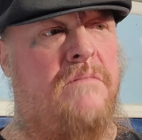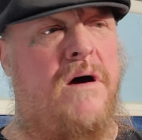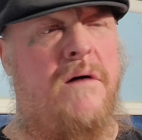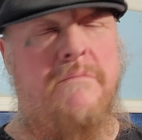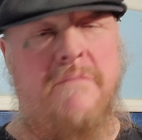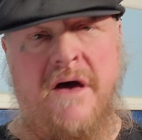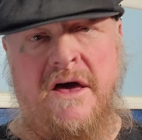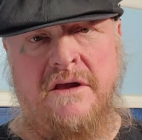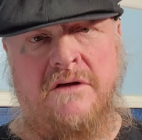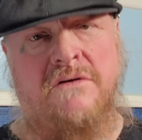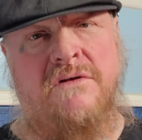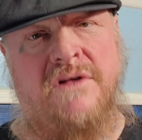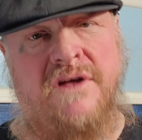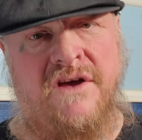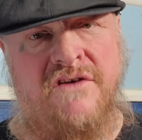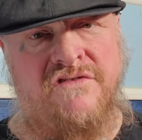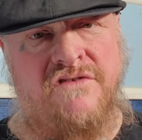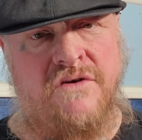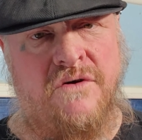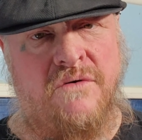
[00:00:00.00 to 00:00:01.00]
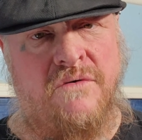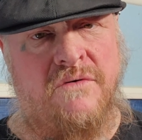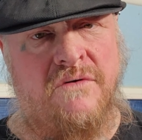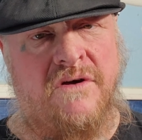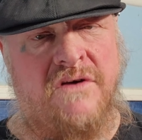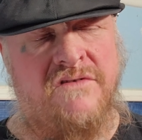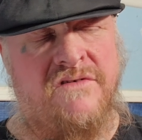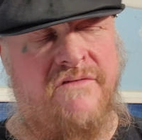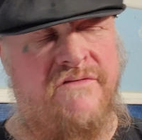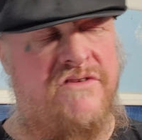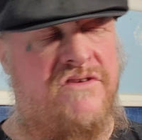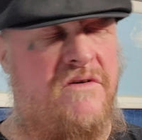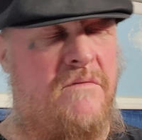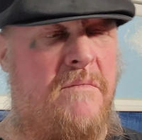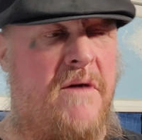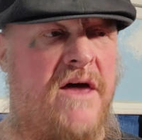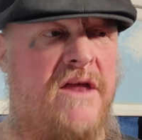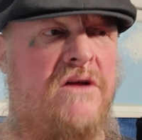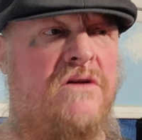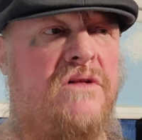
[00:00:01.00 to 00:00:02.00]
a medical issue. Because if it's a
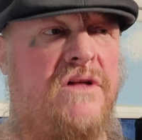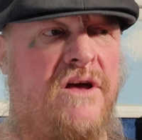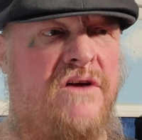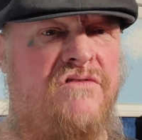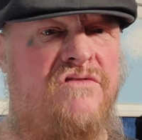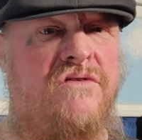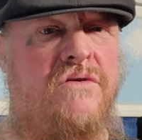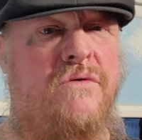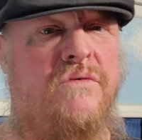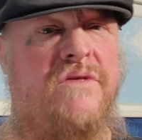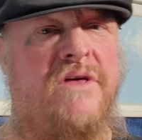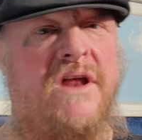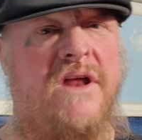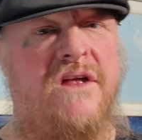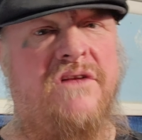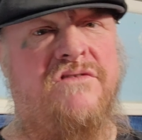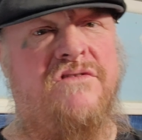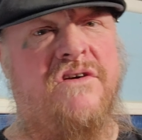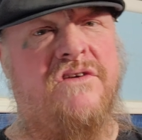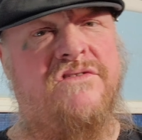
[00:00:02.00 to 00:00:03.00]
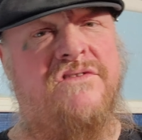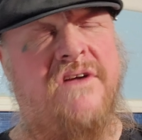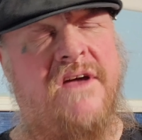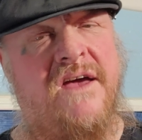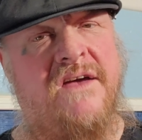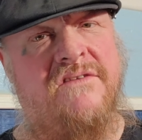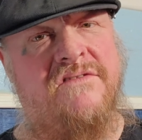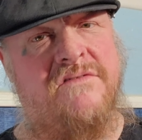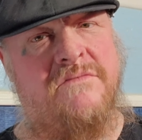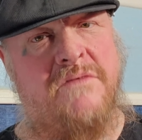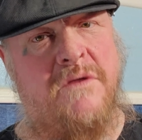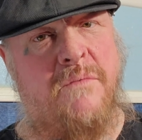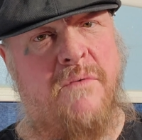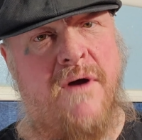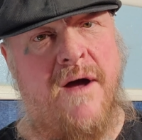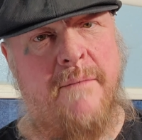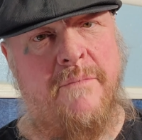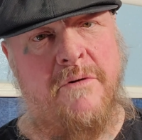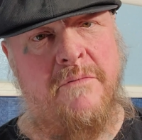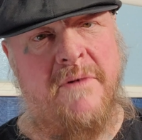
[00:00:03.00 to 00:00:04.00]
medical issue, then it just takes the
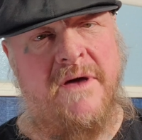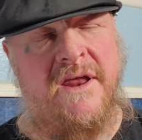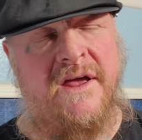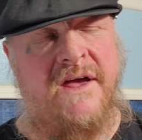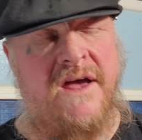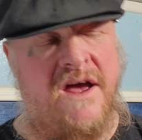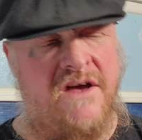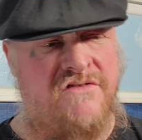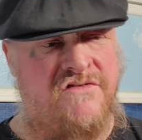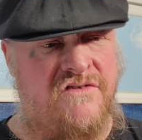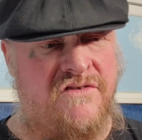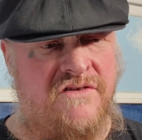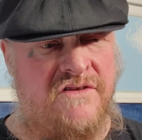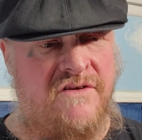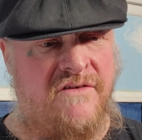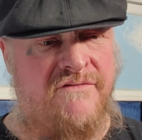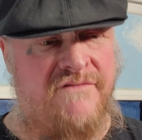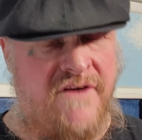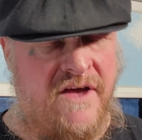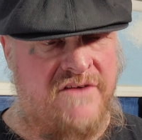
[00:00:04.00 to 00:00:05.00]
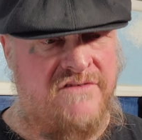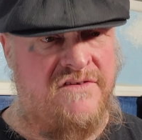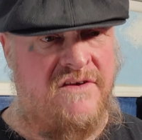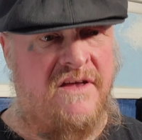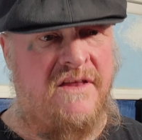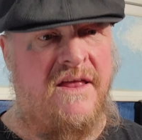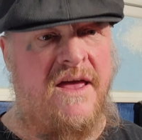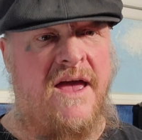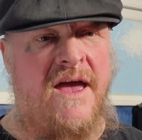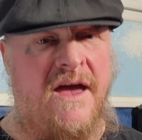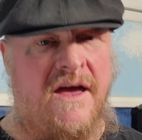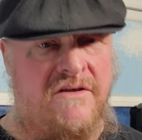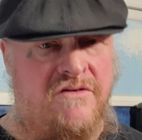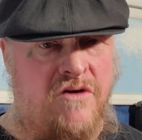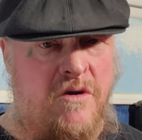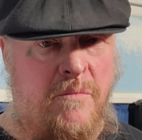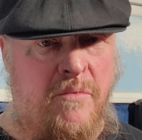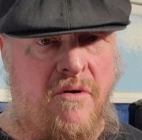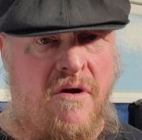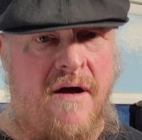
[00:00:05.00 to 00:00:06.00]
proper medication to fix it and
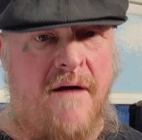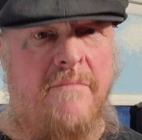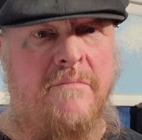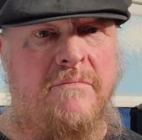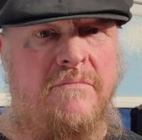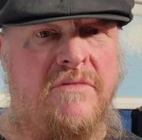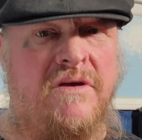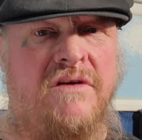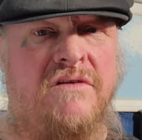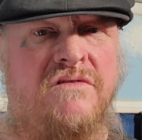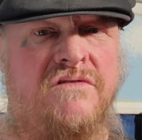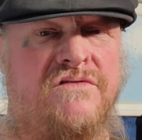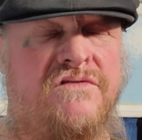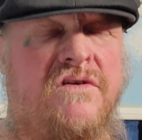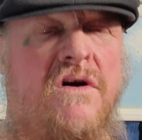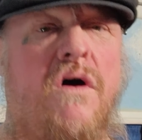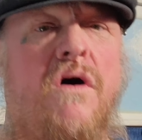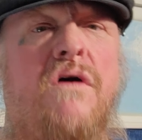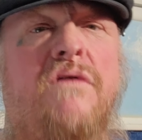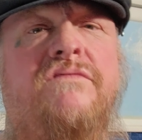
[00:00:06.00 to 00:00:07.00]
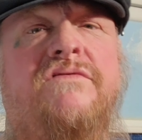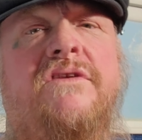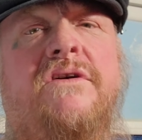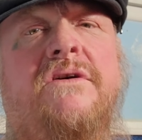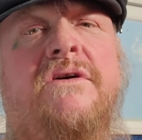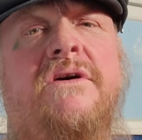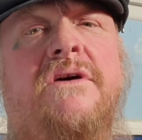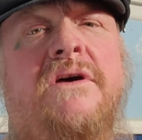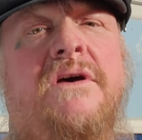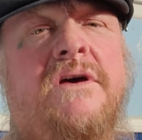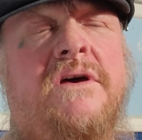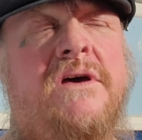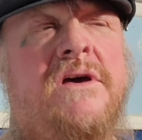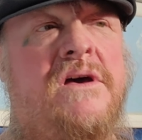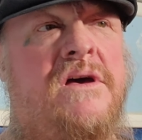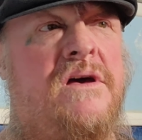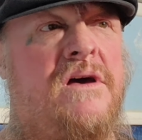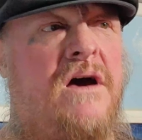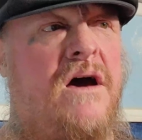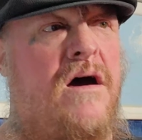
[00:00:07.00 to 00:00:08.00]
your problem is solved.
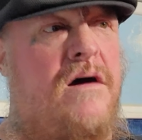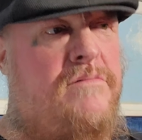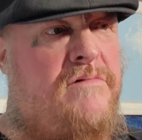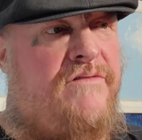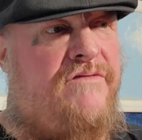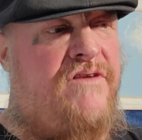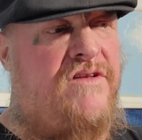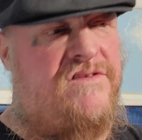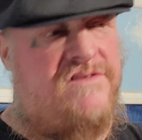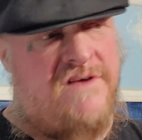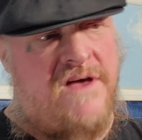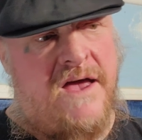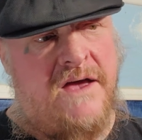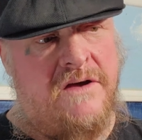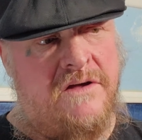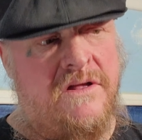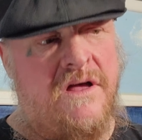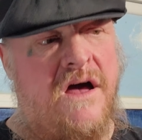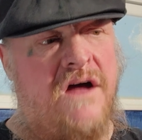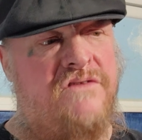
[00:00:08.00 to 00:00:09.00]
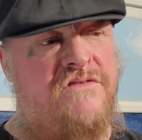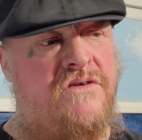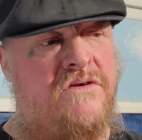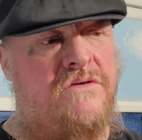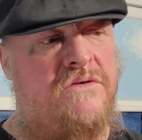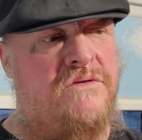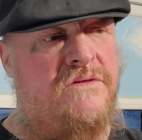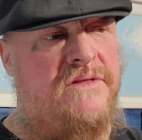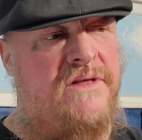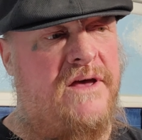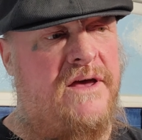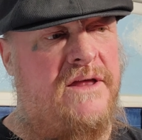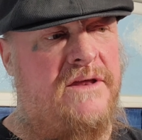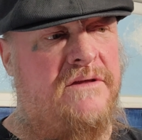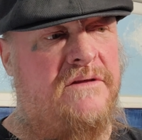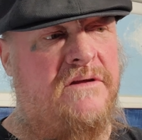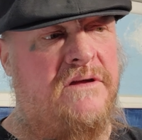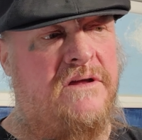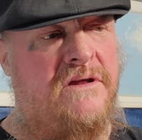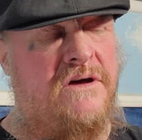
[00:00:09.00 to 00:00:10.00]
If it's psychological,
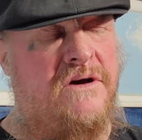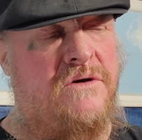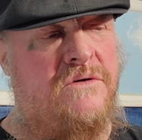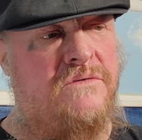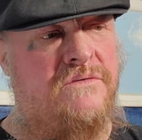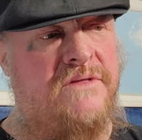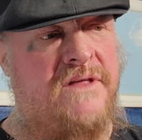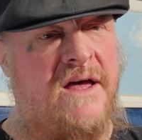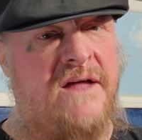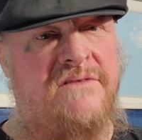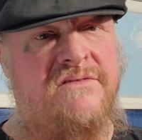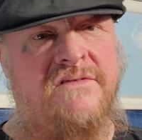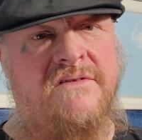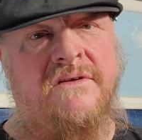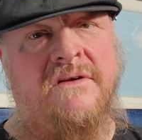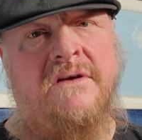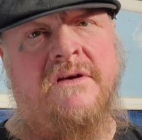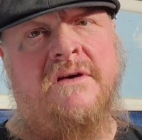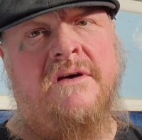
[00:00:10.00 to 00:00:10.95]
then, you know, that's